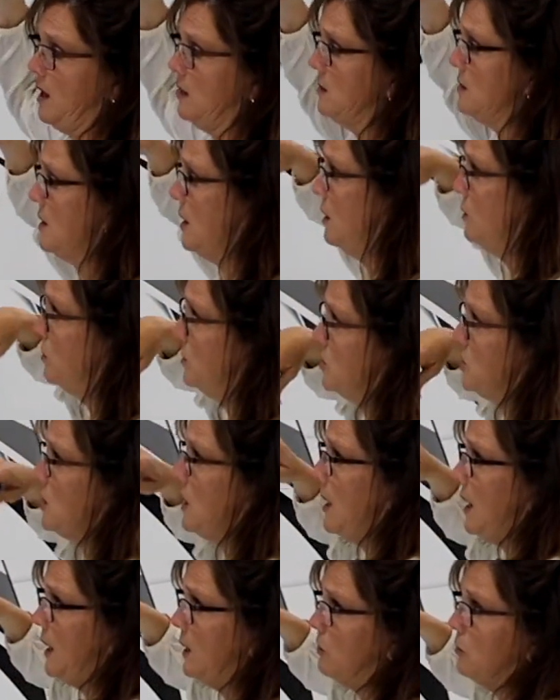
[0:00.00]
the outside, which
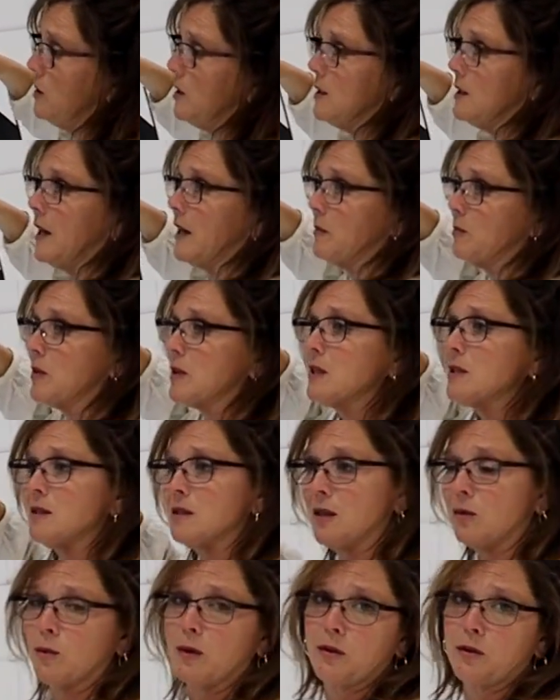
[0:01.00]
I really like
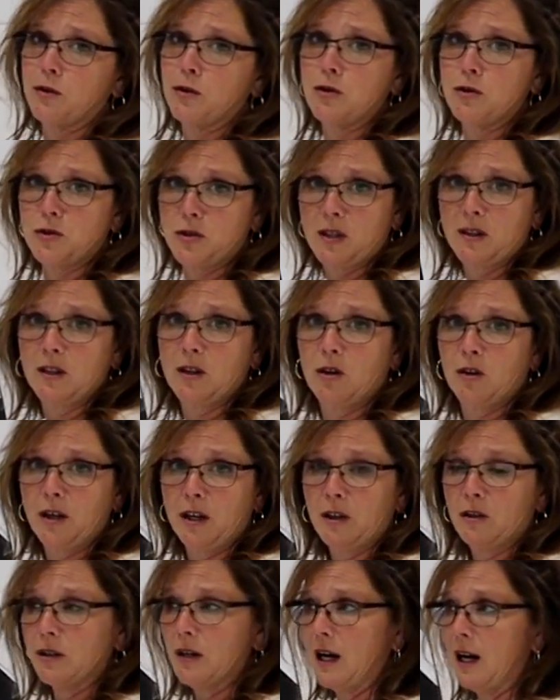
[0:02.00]
because then whether you're using the
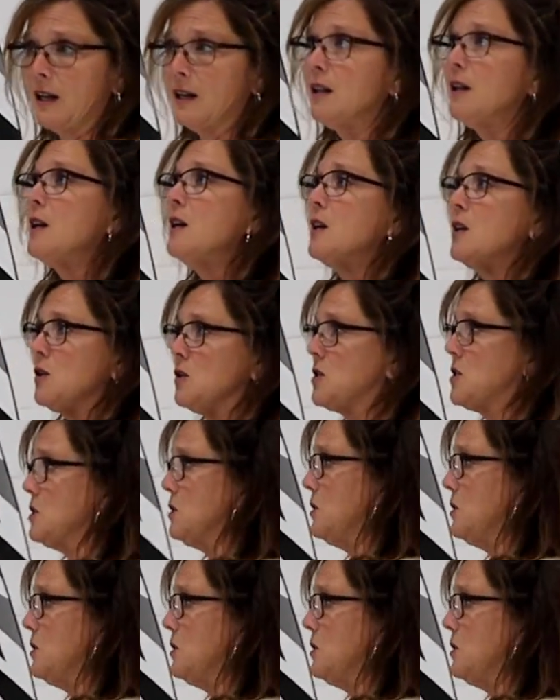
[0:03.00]
awning or not, you